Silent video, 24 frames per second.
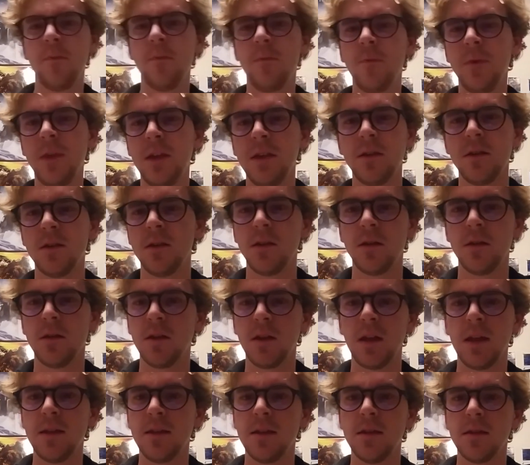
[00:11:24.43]
This
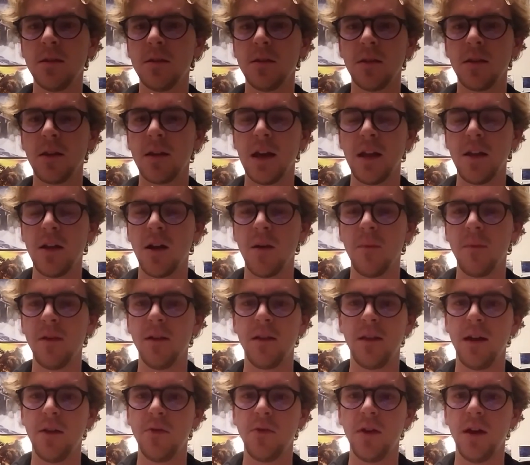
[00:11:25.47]
this cannot be
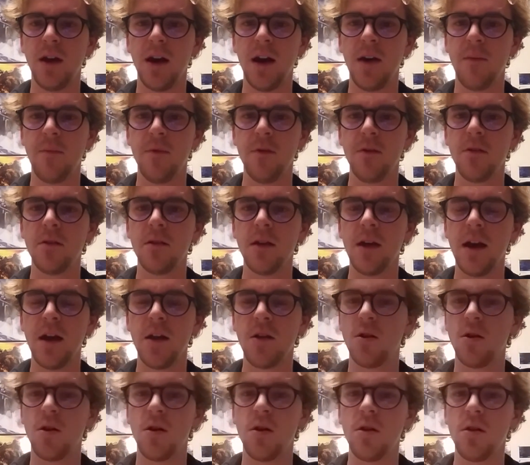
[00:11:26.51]
allowed to happen at
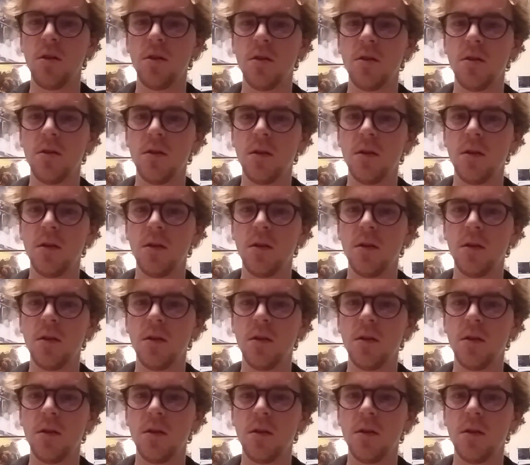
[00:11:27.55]
all.